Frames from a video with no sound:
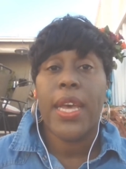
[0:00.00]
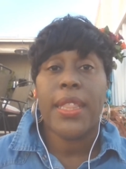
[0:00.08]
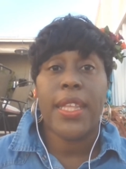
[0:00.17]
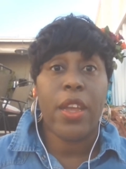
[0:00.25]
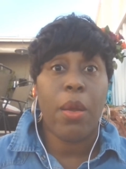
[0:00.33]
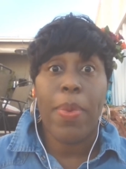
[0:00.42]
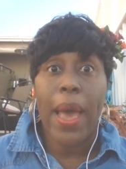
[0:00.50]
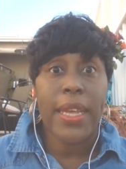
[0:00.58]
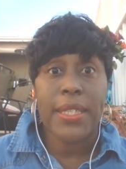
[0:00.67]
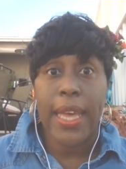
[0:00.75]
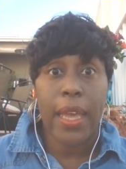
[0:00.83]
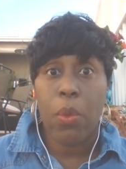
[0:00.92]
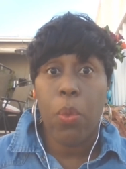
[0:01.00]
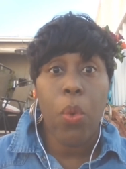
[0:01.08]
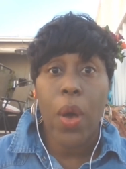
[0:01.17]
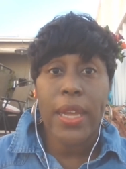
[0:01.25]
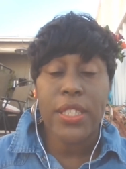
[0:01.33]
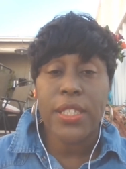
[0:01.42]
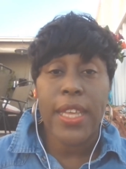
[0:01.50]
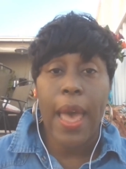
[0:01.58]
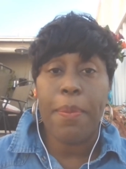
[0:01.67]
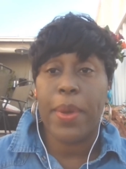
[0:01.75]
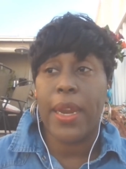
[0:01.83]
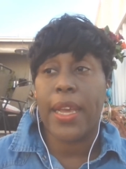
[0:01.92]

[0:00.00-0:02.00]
then your body's like, what just happened?